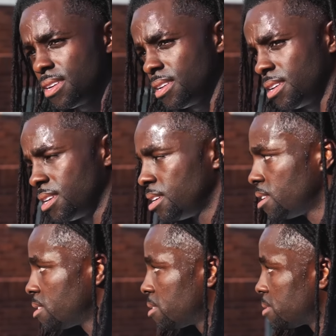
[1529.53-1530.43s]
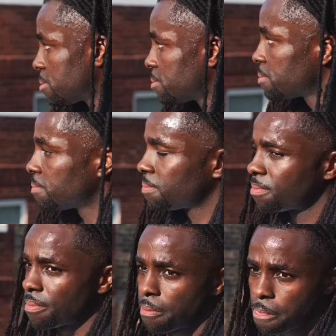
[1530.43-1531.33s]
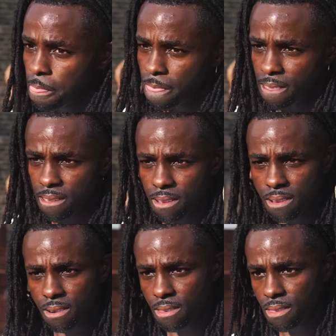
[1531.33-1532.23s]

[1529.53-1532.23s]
I already know what it was. If it wasn't one thing, it was